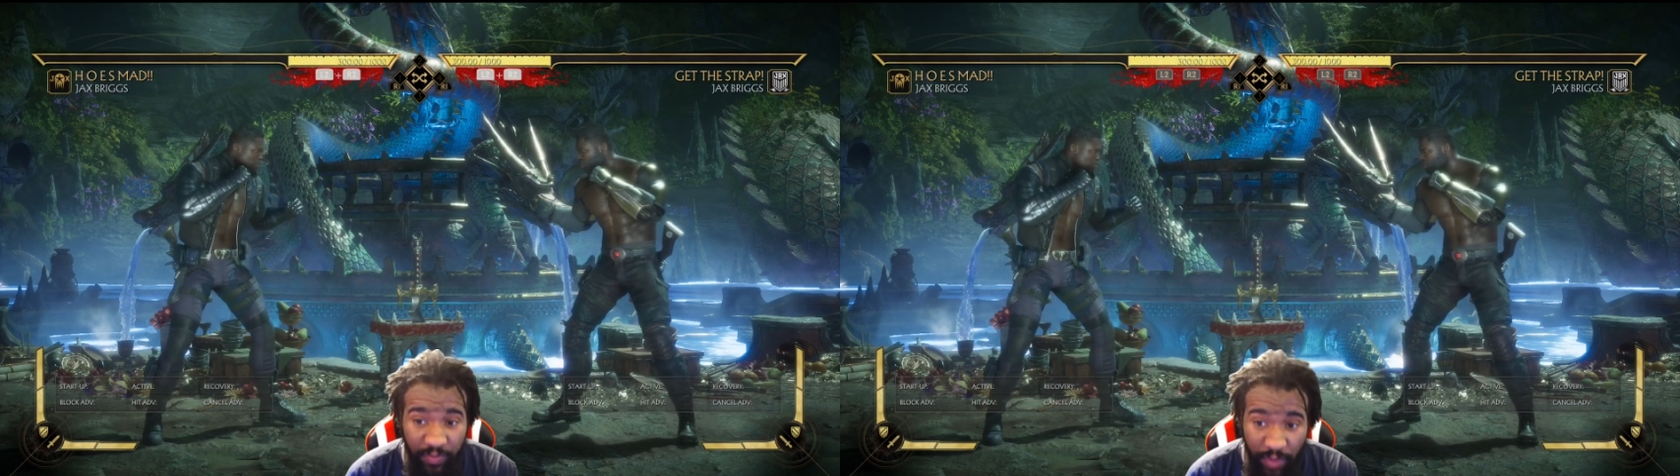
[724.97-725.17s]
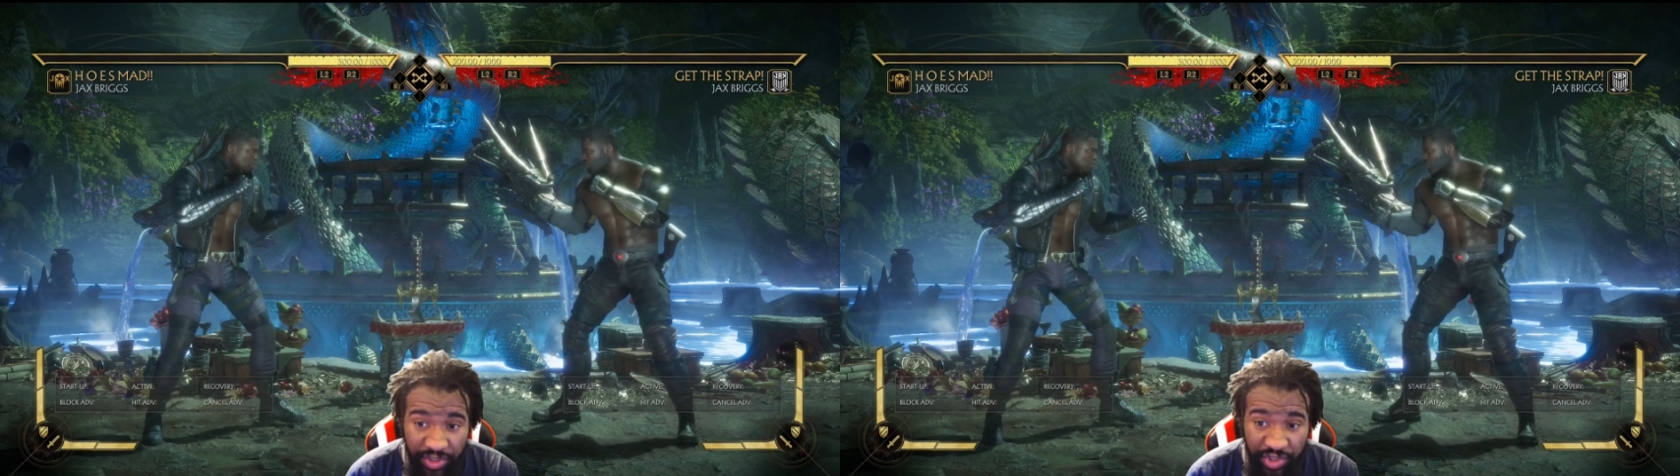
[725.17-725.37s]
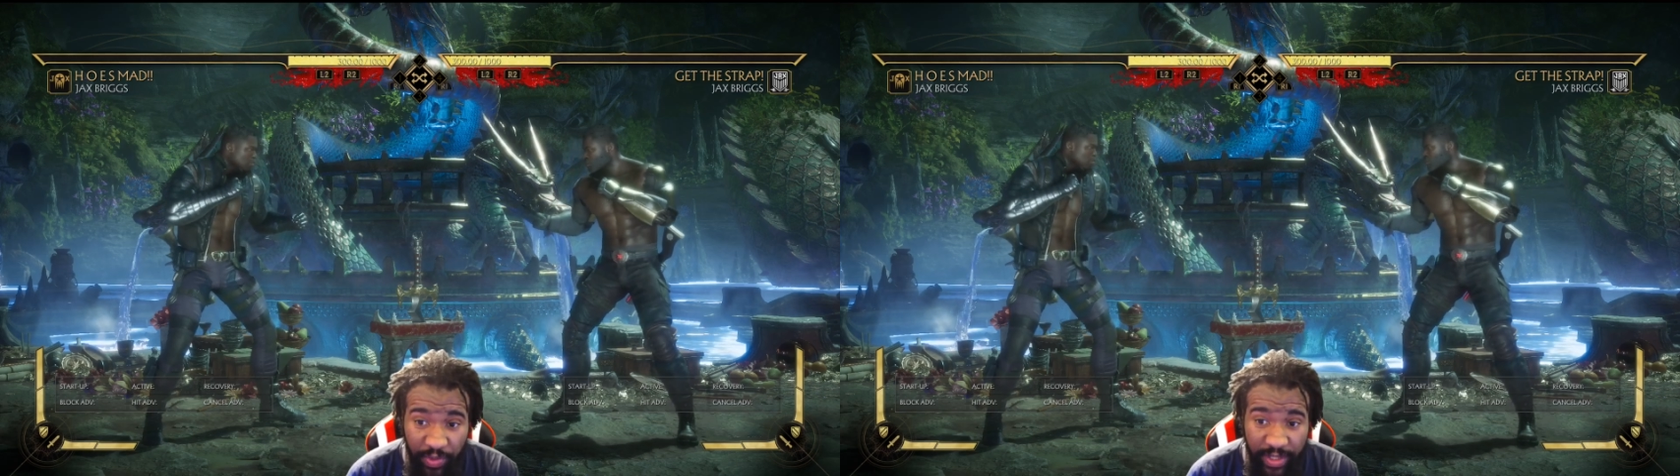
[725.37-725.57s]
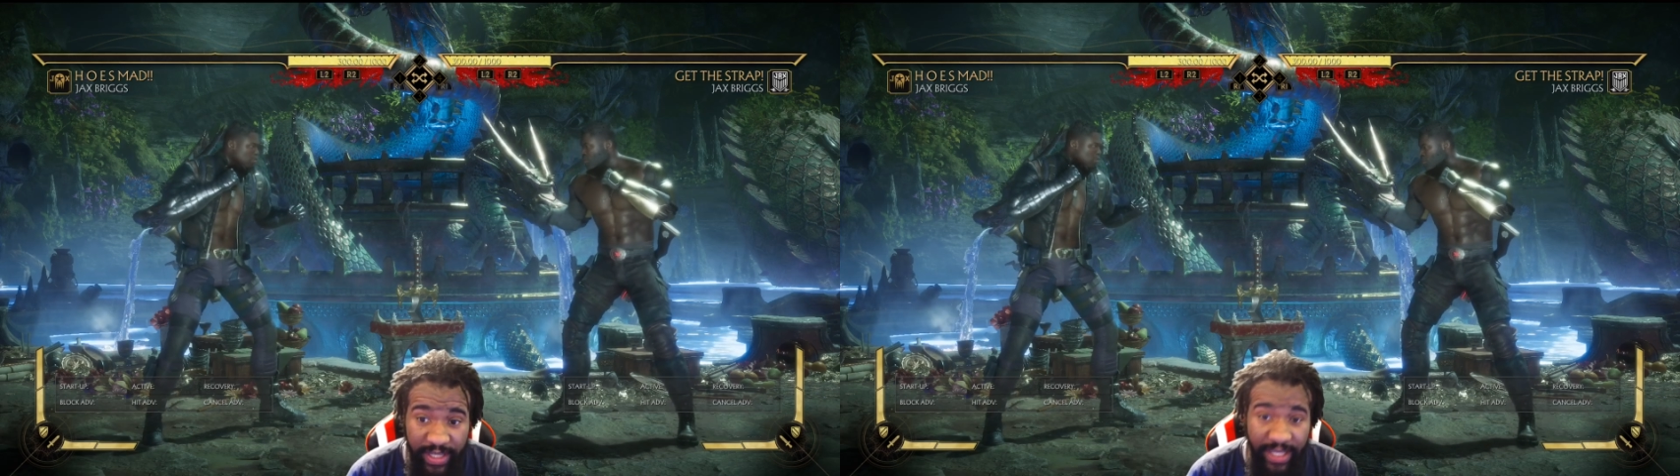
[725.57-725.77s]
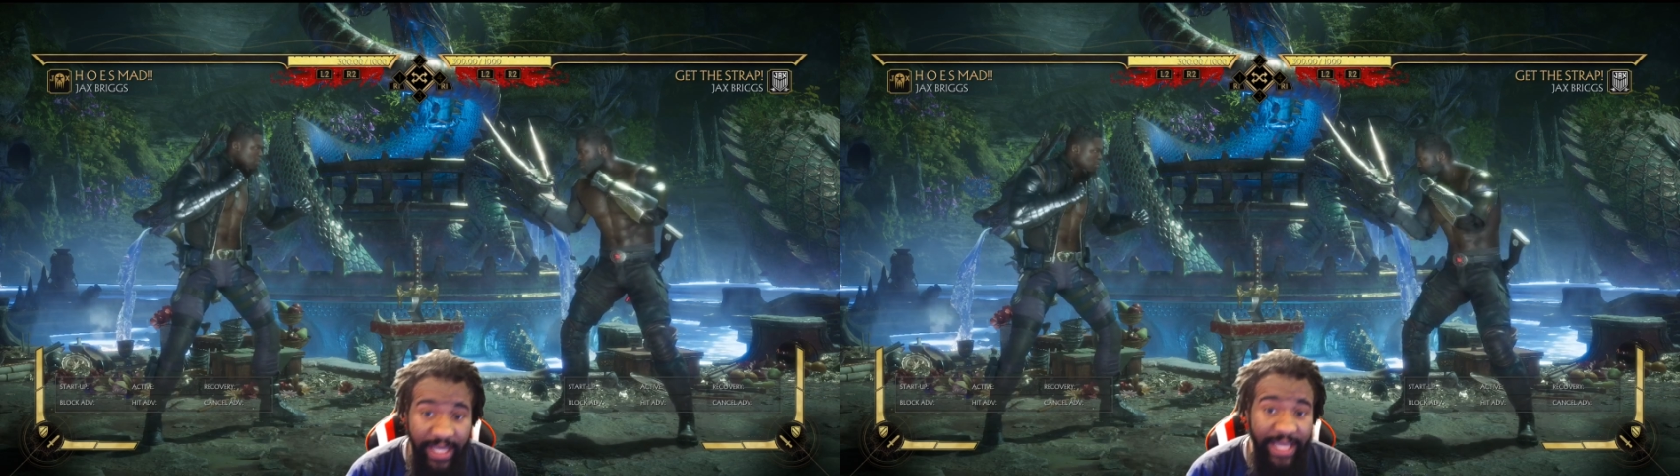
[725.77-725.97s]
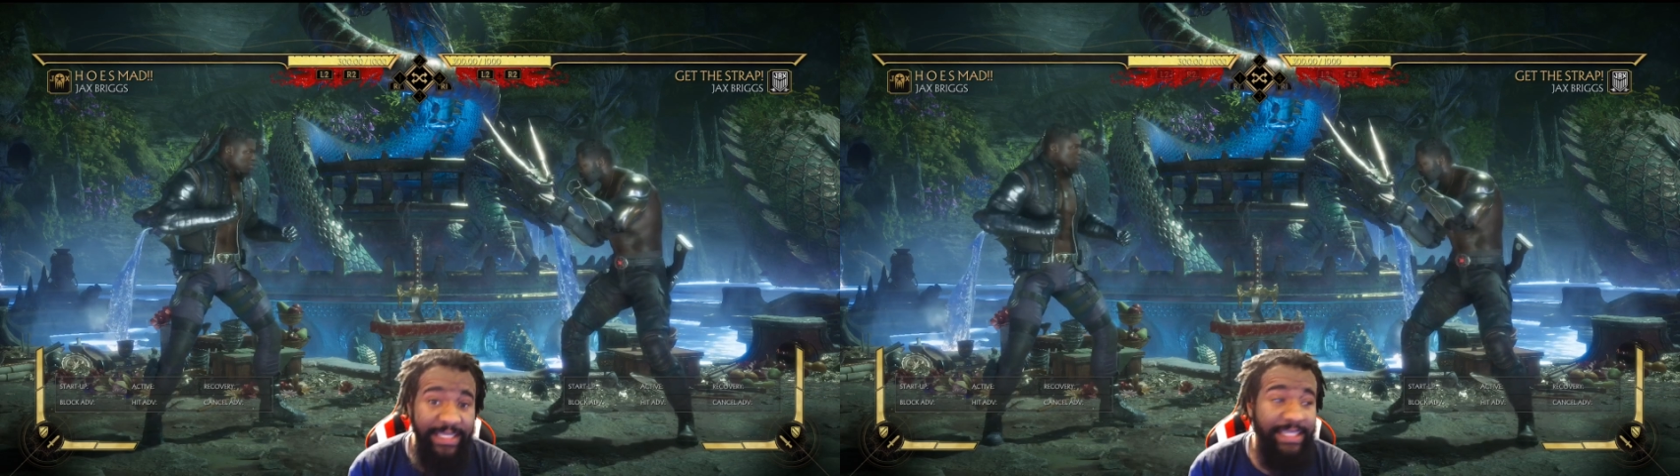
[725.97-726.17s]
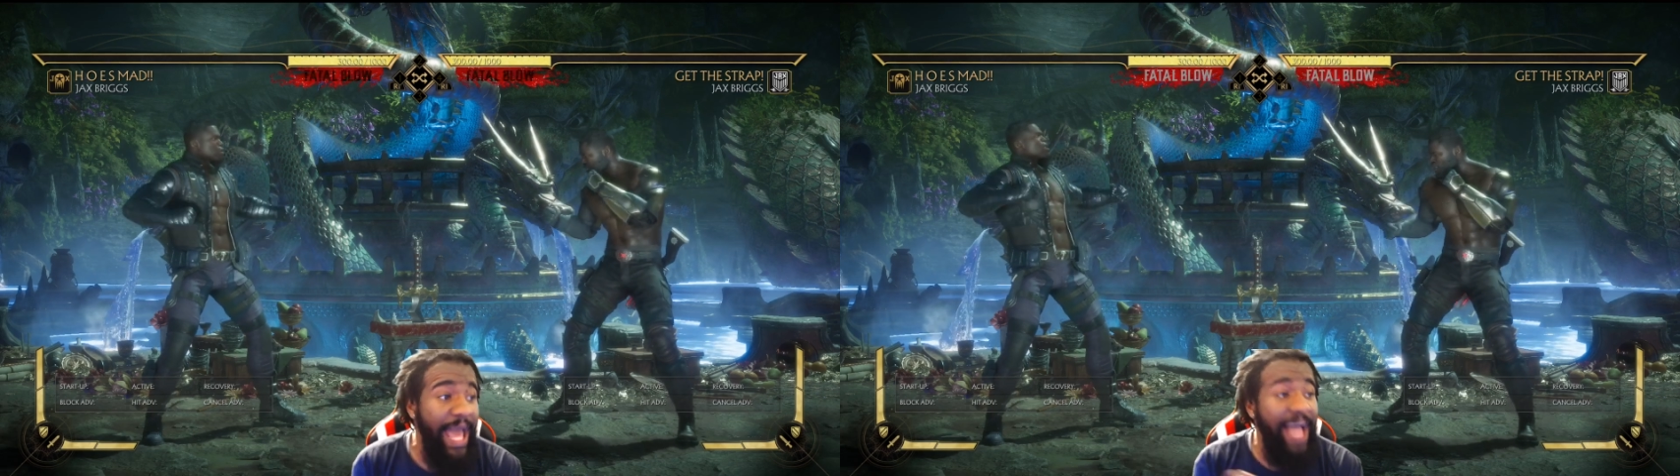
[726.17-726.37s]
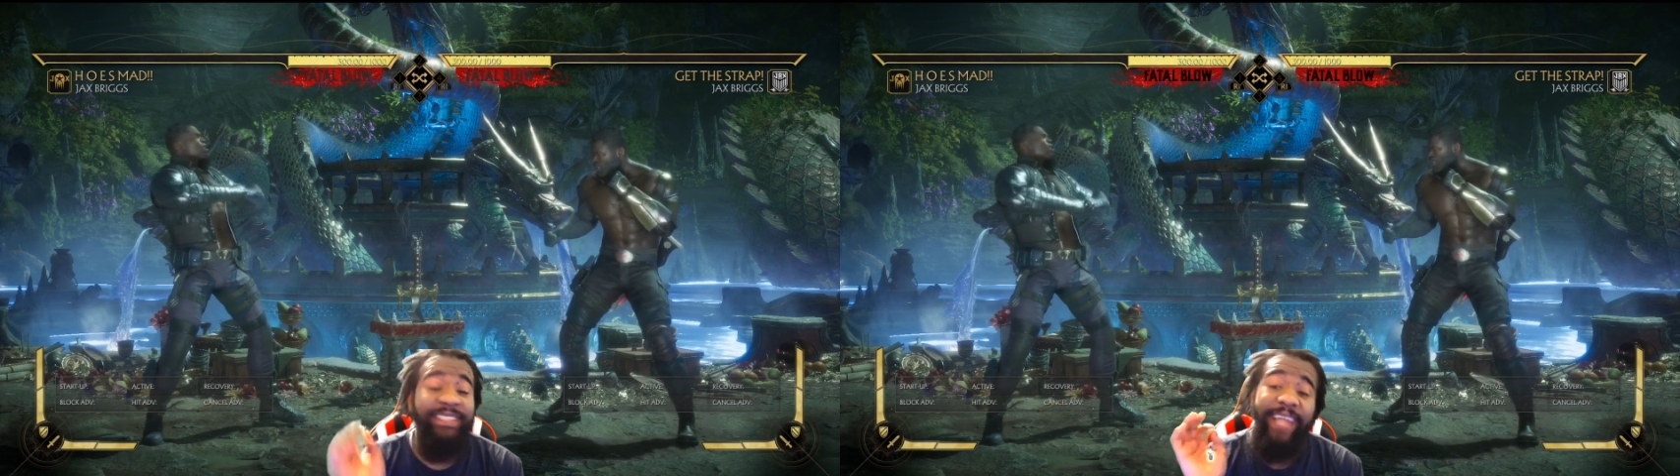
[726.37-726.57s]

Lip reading: string, it actually